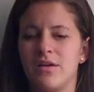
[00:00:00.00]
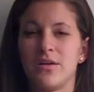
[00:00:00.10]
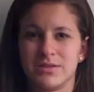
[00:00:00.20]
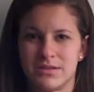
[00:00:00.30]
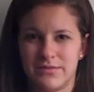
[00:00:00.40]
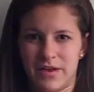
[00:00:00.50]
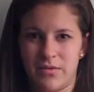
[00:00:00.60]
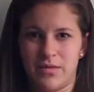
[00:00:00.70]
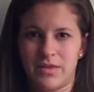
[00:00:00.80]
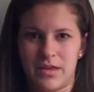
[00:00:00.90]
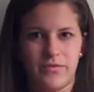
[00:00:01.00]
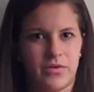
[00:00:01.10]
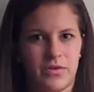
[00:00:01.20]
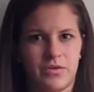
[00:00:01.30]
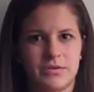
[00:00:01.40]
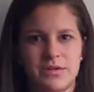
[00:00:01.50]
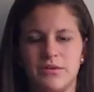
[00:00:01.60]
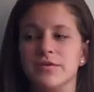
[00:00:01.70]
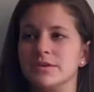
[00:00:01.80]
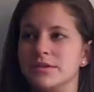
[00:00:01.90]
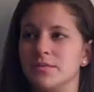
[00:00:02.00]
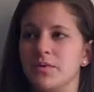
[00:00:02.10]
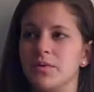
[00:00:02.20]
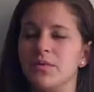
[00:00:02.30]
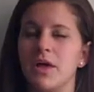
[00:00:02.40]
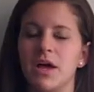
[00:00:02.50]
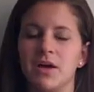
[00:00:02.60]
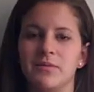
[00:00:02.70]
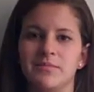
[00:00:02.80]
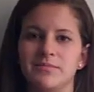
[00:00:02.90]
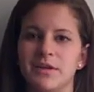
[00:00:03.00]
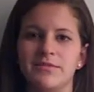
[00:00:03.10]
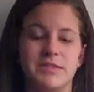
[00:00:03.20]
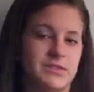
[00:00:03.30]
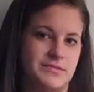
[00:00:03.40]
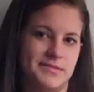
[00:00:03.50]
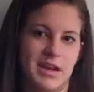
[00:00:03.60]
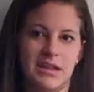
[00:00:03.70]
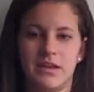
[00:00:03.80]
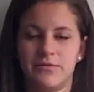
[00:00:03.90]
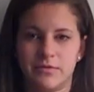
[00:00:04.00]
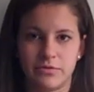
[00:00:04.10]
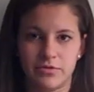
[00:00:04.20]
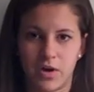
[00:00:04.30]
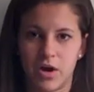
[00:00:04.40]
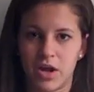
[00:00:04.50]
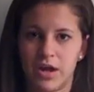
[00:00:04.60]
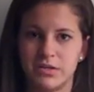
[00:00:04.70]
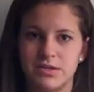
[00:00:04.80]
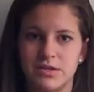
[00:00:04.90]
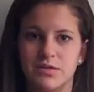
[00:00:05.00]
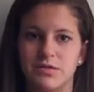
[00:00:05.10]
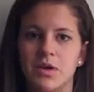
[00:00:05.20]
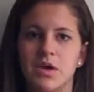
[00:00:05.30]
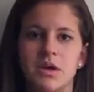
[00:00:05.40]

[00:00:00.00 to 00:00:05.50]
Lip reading: cultivate what they've learned. So, for example, if it's anything from drawing to